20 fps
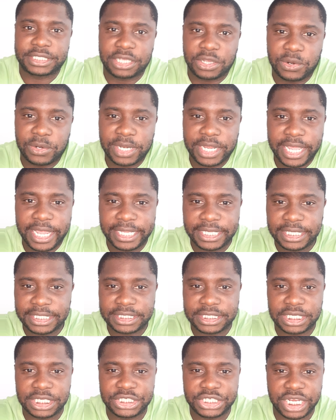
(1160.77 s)
So
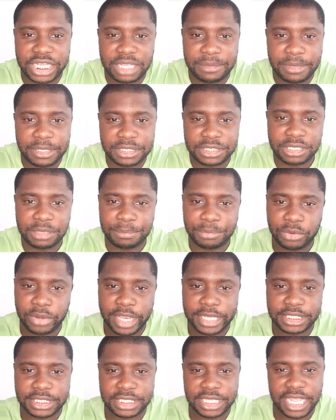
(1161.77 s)
ladies, to the gentlemen, to the
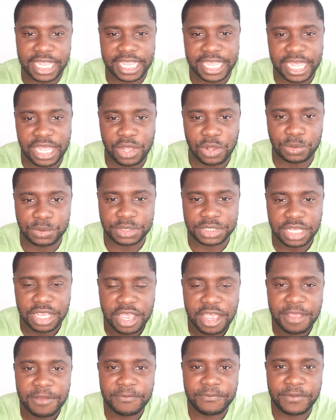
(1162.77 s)
boys, to the girls,
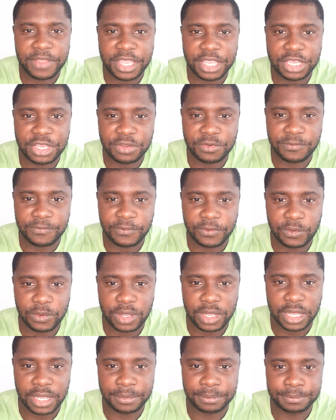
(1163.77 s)
thank you
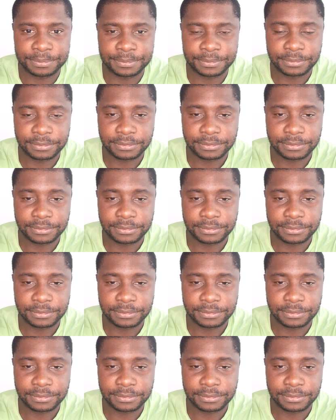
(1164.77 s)
for